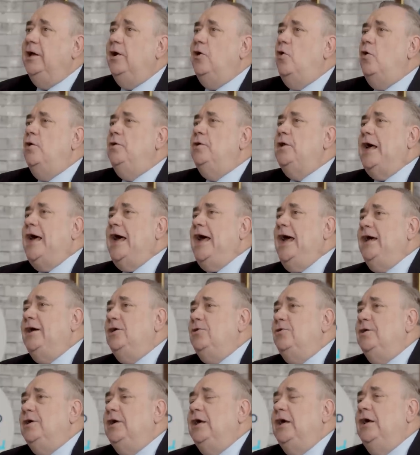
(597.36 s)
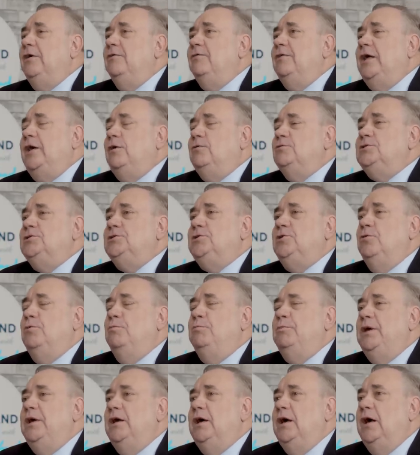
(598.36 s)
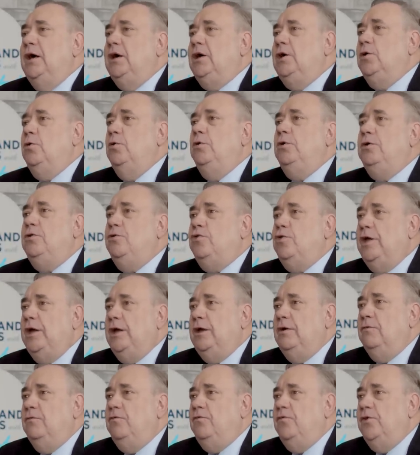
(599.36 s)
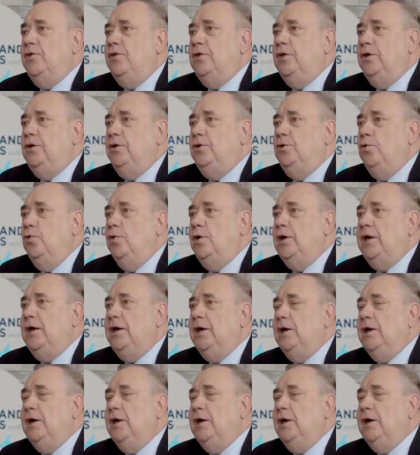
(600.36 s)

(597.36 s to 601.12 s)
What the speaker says: on aggregate, that will still be a good thing for the UK